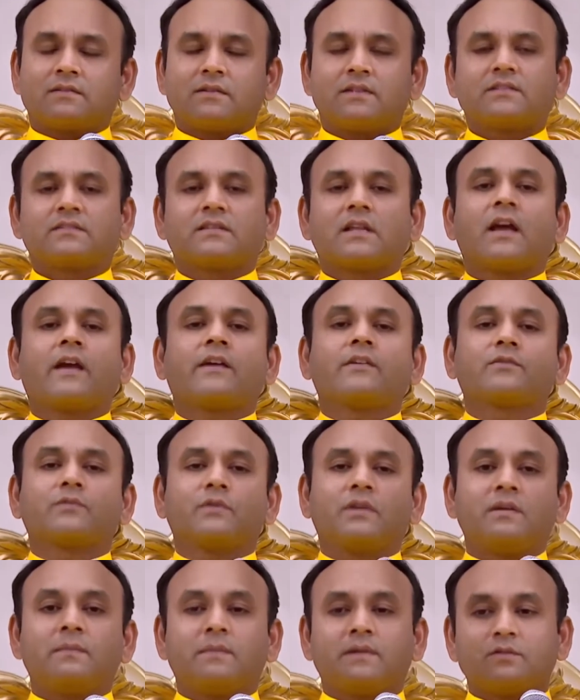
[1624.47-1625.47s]
So it's thanks
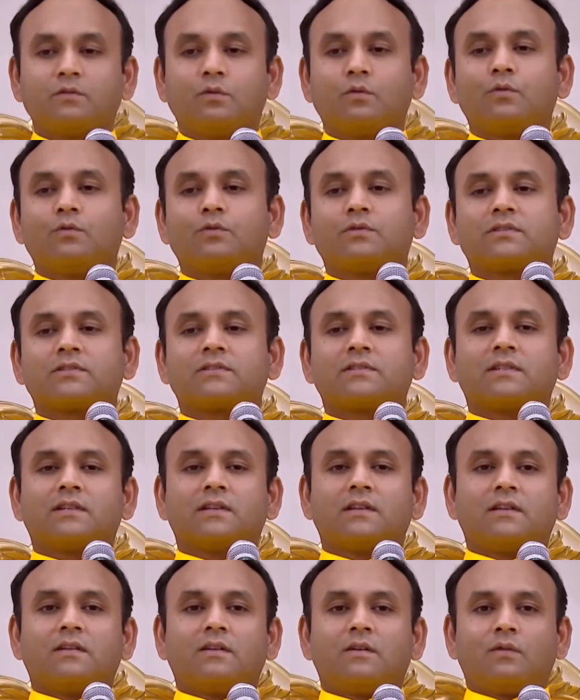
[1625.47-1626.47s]
to him, his gurus,
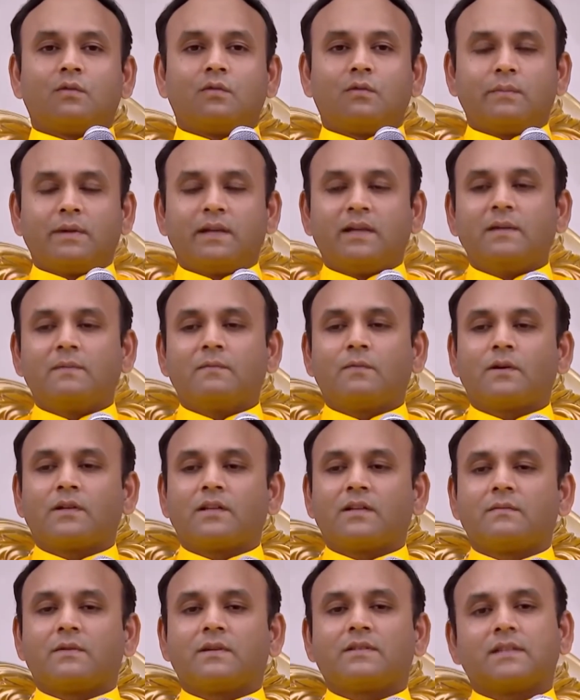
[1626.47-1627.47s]
who made him
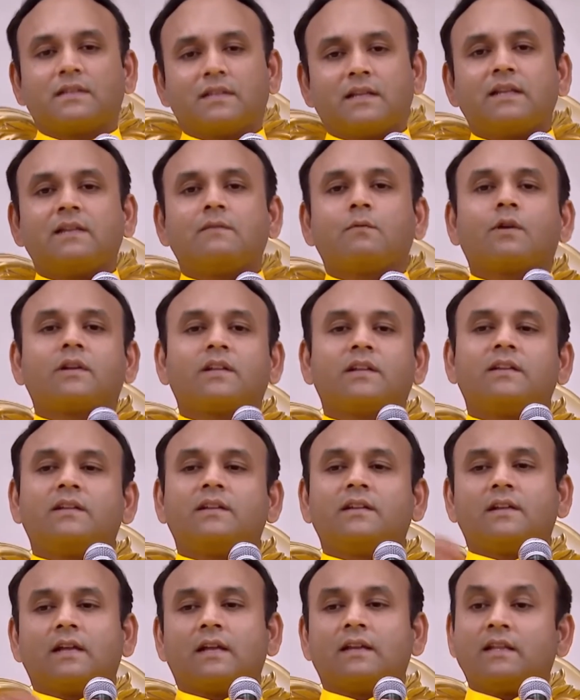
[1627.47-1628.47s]
what he was and then what he
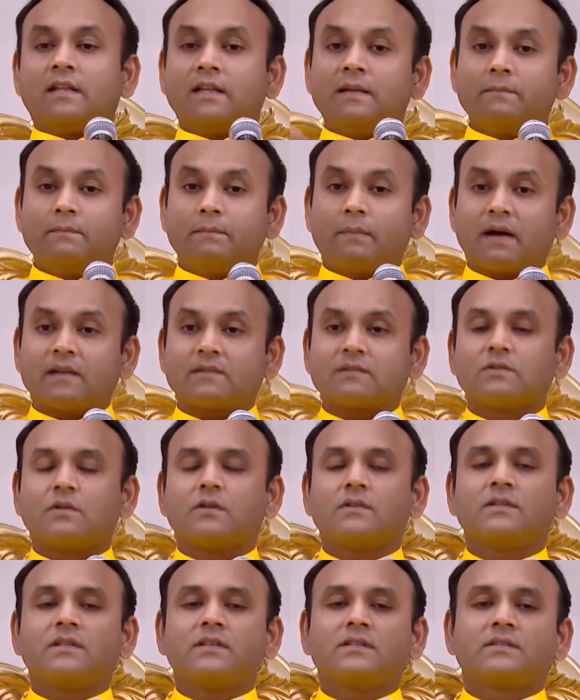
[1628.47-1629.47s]
did. And he
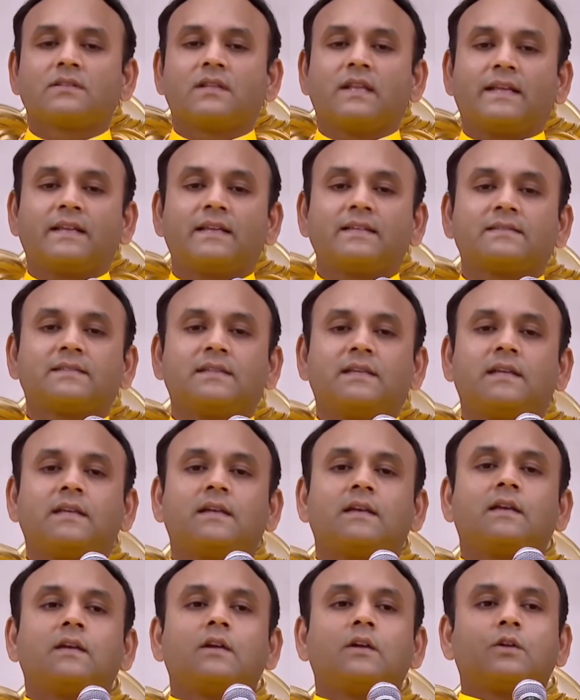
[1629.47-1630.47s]
passed on this
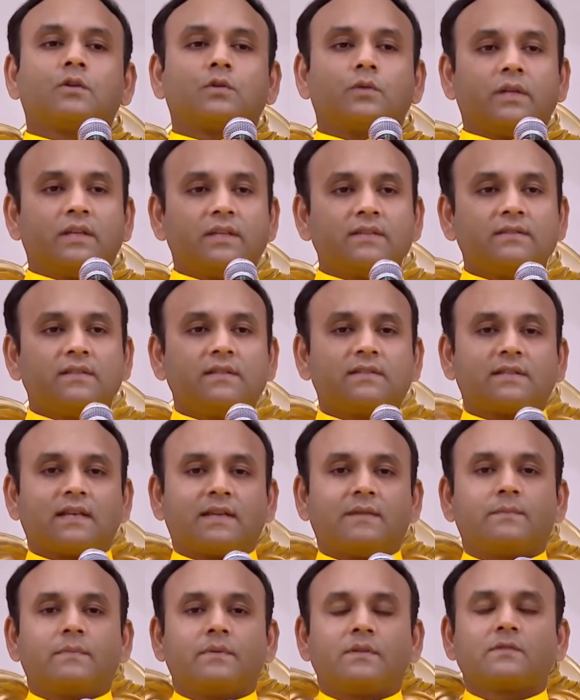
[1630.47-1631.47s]
legacy to his
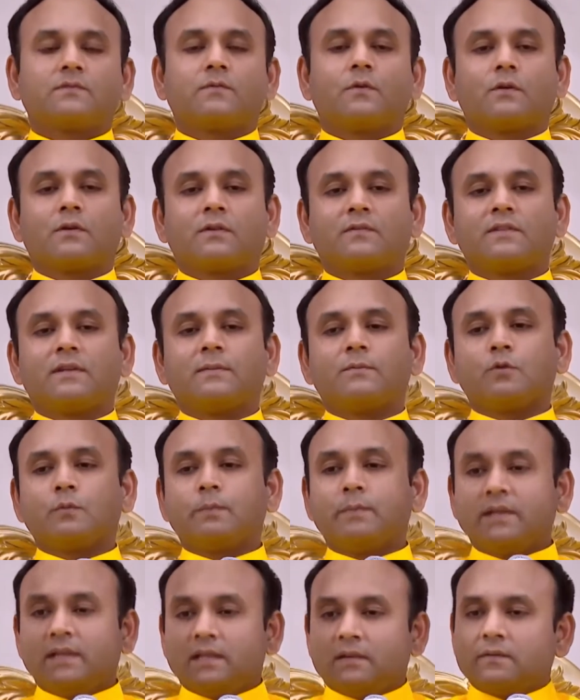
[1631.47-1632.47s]
disciples, 4 of them
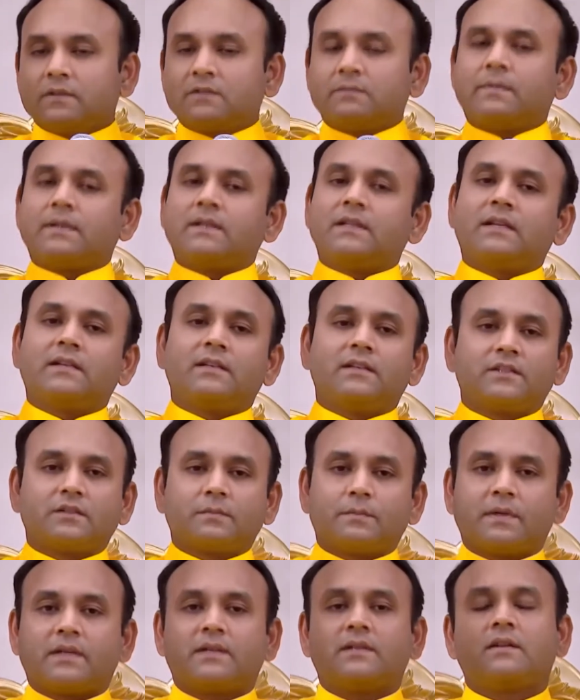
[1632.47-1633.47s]
to begin with, but then
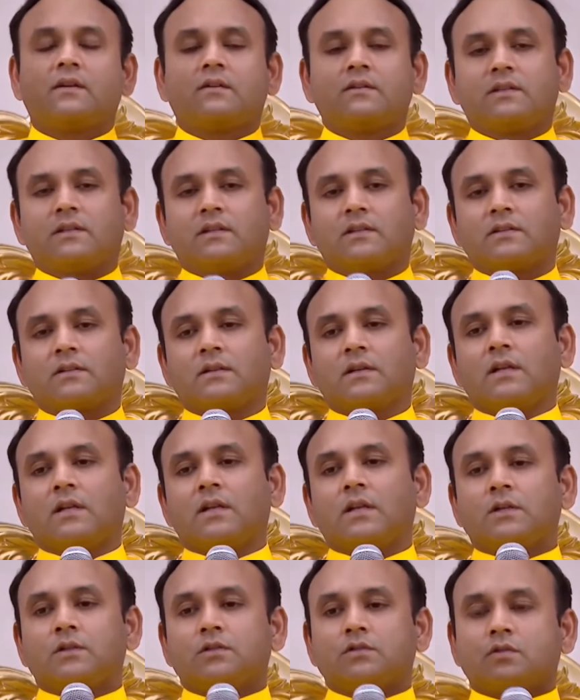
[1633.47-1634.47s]
it spread. Now there are
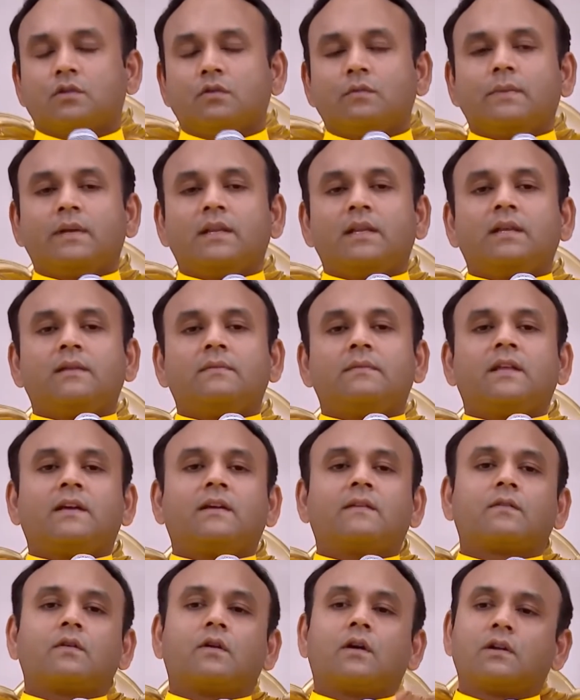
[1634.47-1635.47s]
so many,
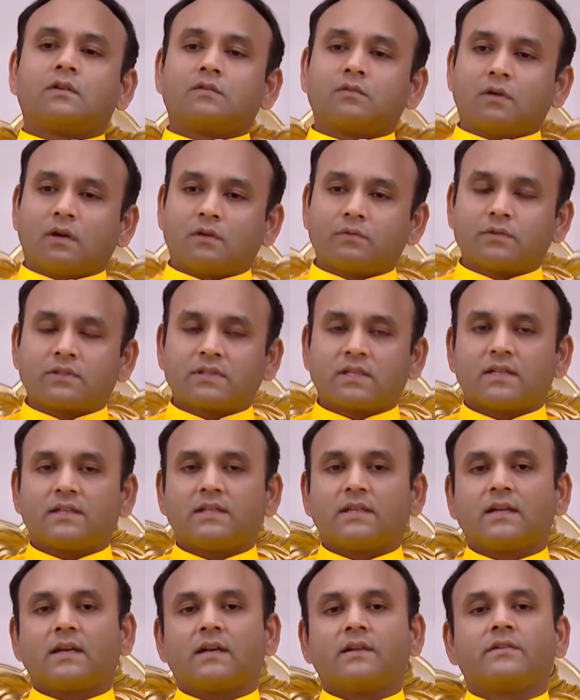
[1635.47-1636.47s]
they have gone to
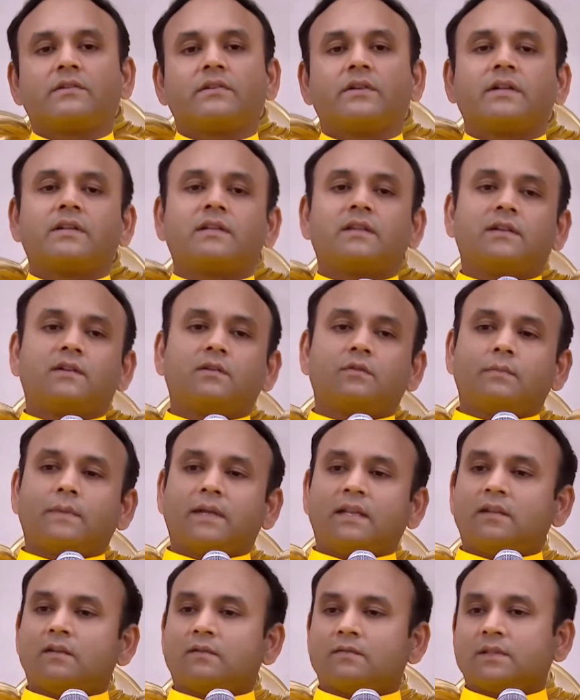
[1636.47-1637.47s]
outside the country, they do
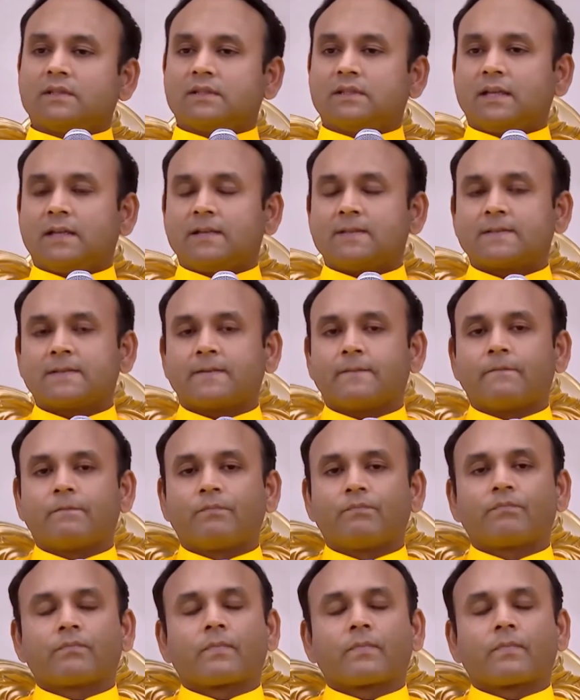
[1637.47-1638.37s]
many of the things.